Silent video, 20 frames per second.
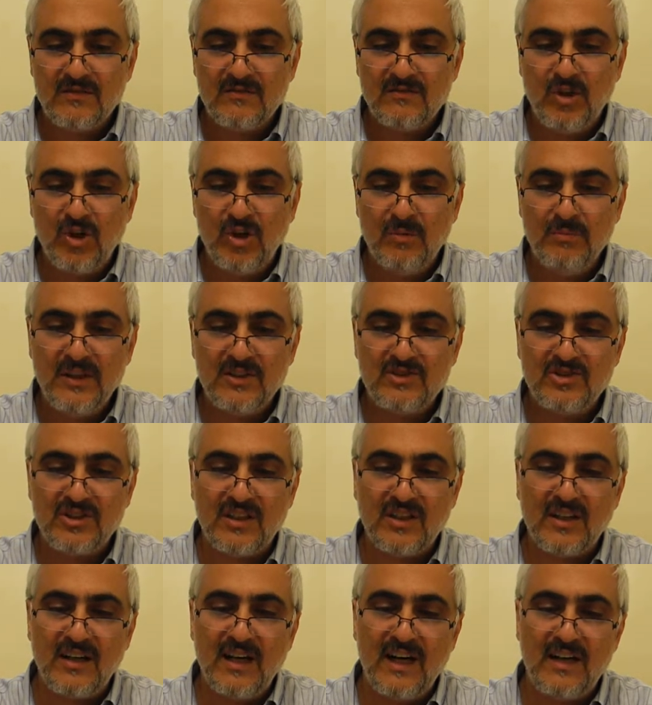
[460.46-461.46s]

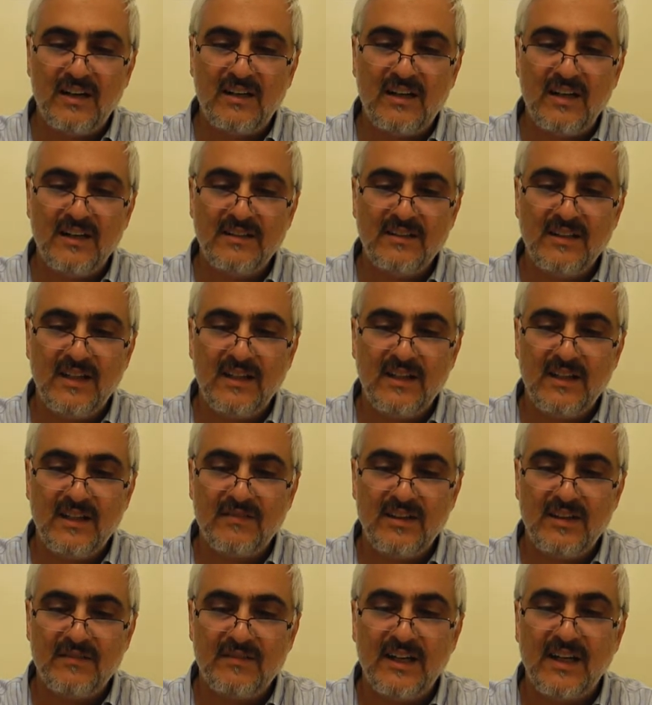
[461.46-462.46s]

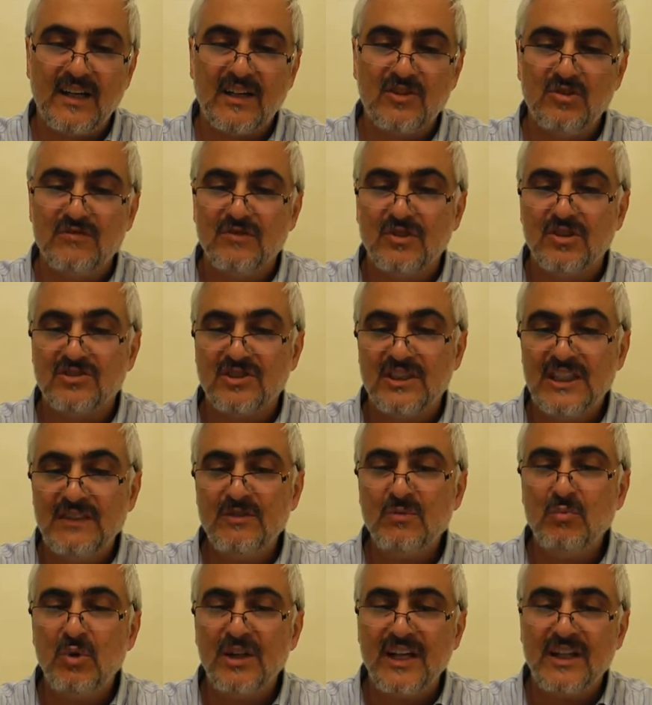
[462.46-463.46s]
Because
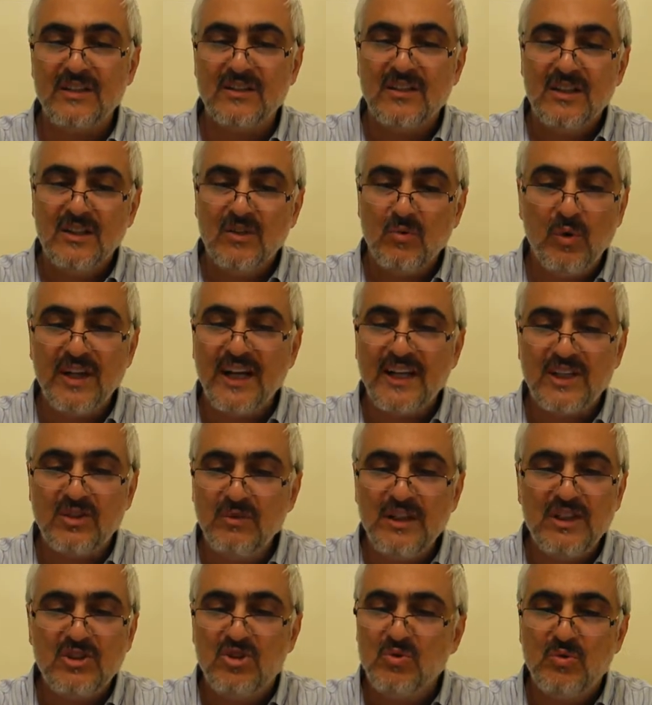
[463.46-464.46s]
even what I
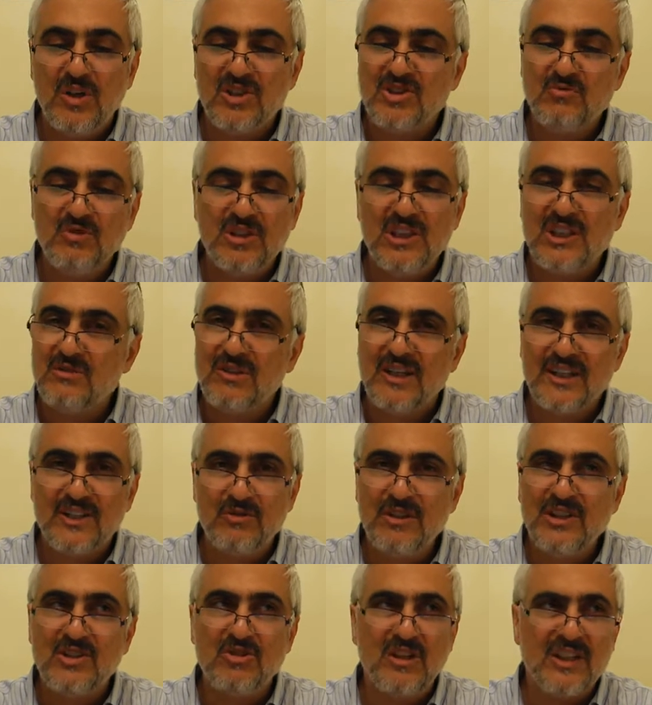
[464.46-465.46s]
agreed to wasn't really what I
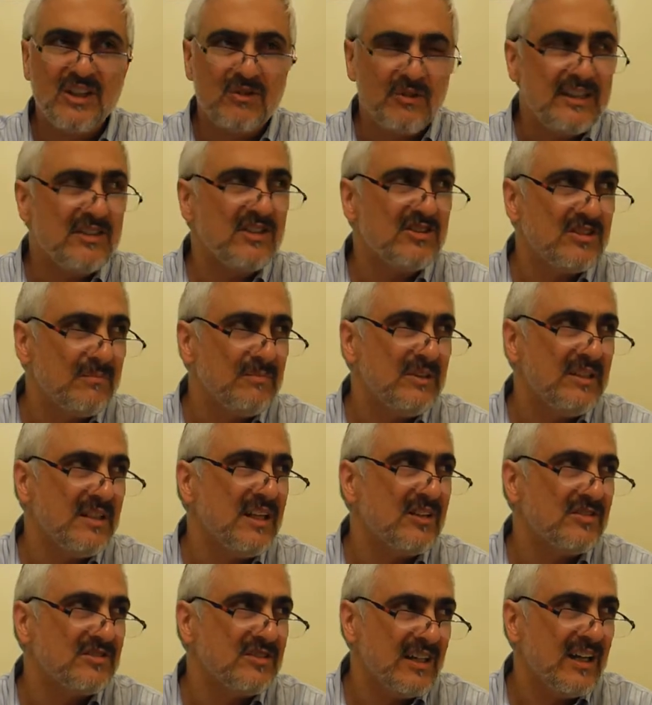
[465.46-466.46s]
agreed to. I agreed to something
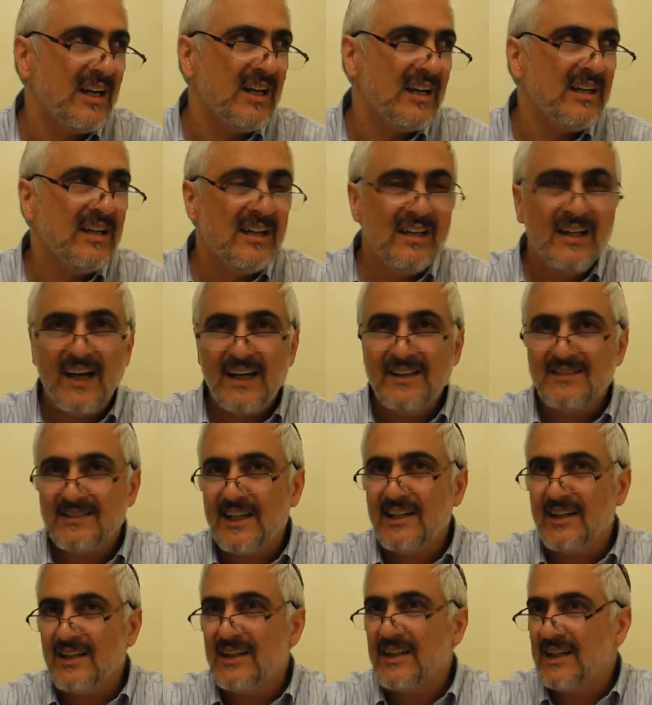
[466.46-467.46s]
else. I
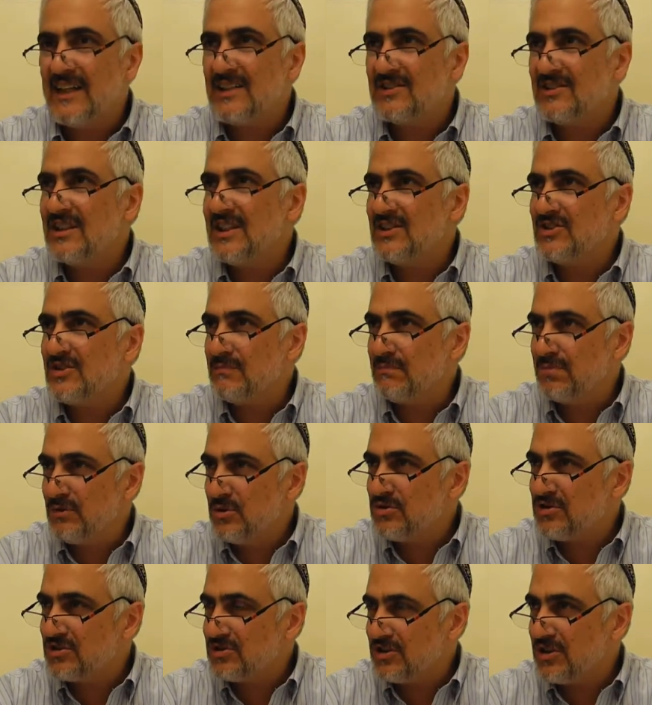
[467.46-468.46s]
said it's a
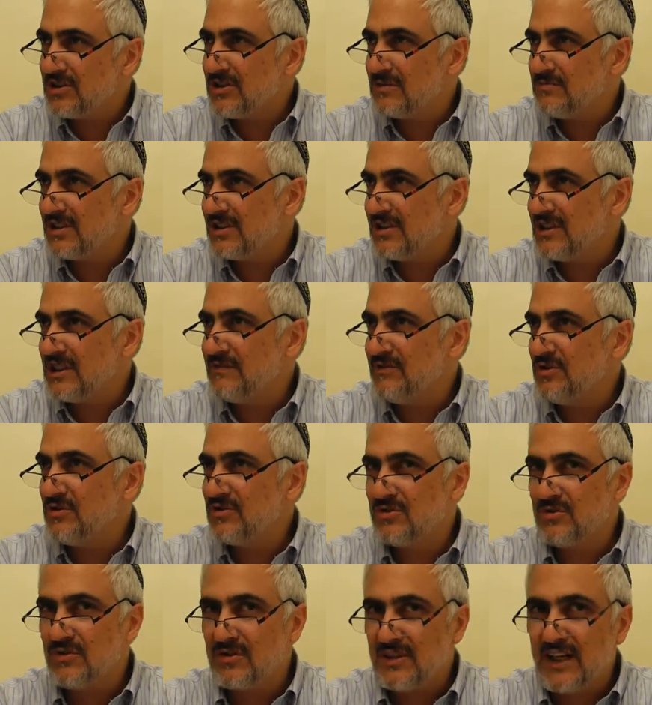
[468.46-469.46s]
blue shirt. I'm going to give you
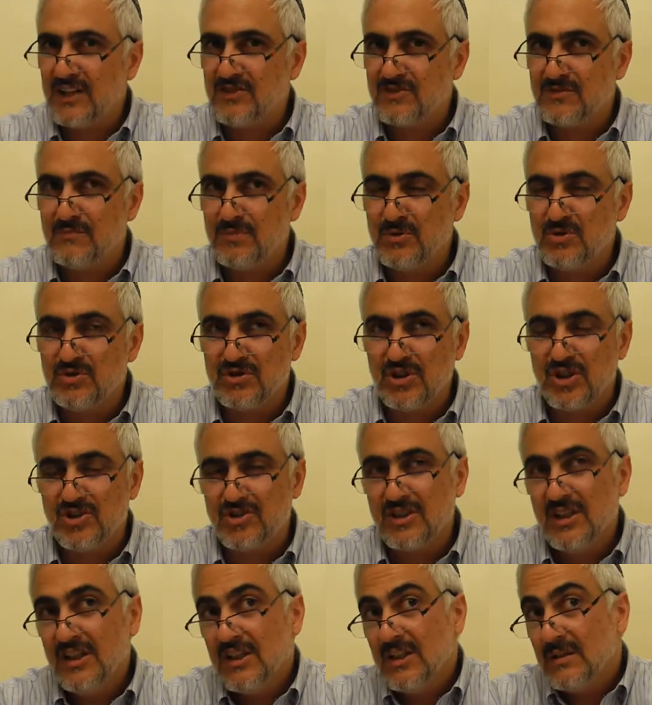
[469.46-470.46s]
2,000 blue
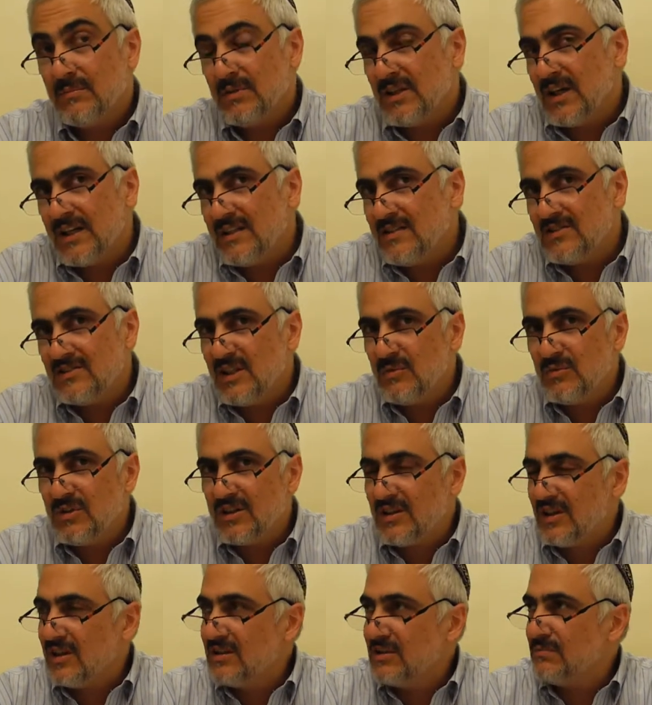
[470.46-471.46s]
shirts, but I didn't say
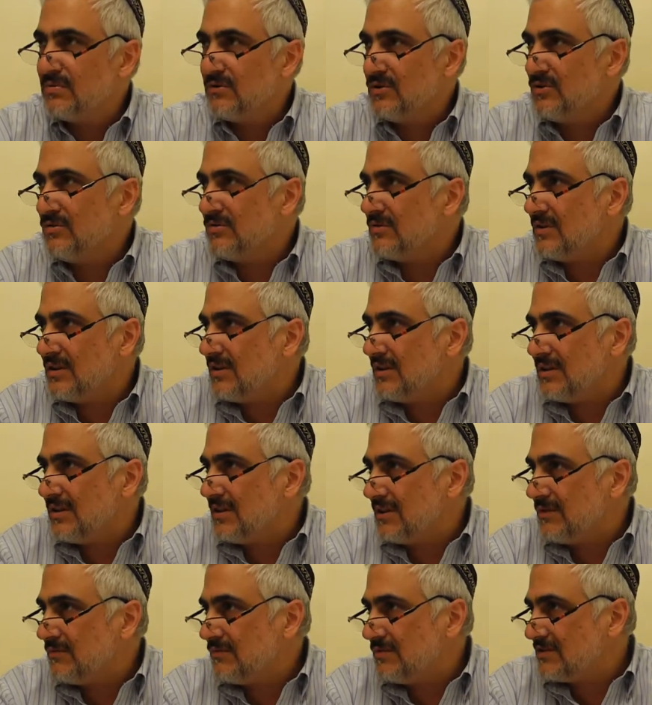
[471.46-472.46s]
what color blue.
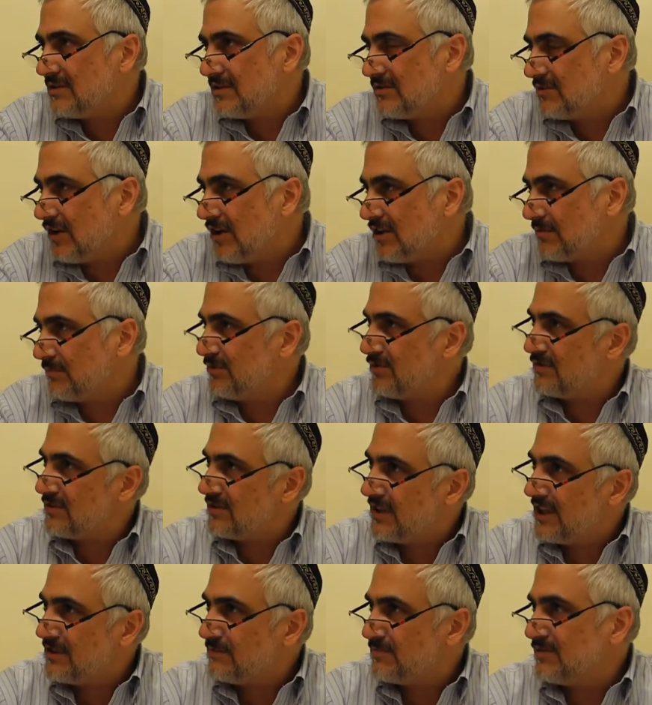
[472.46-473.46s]
It was a dark blue and
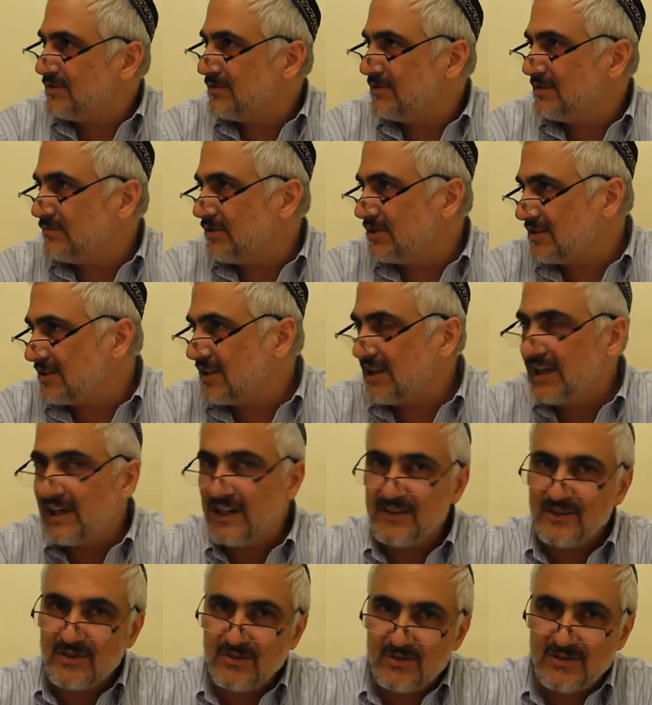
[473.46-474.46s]
light blue. It wasn't
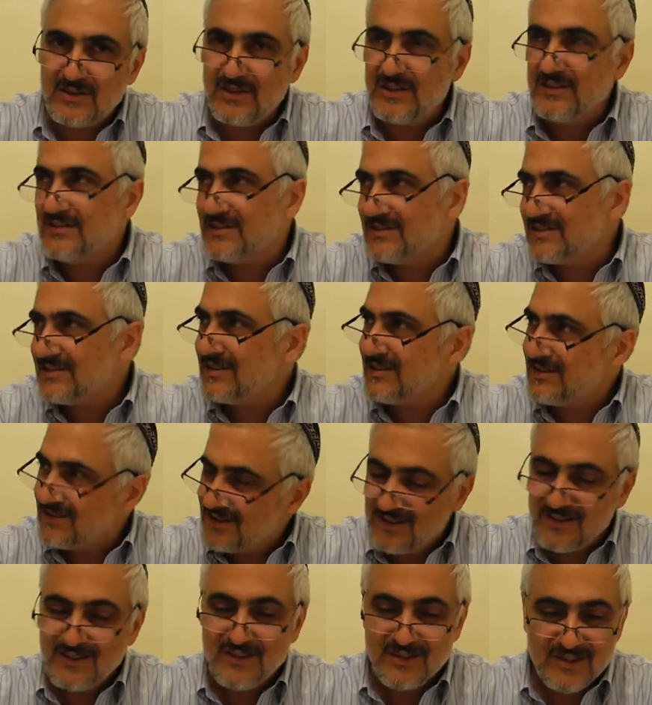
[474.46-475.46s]
cotton. It was linen. So
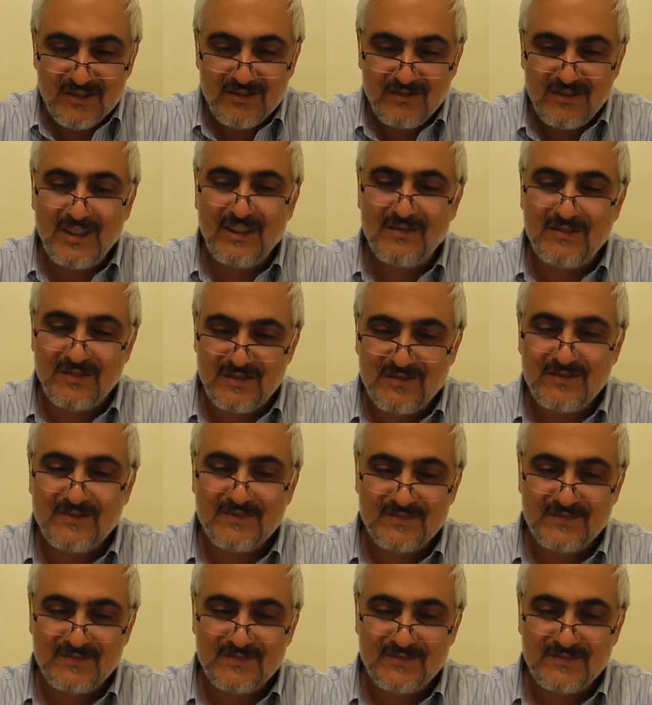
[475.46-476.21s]
whatever.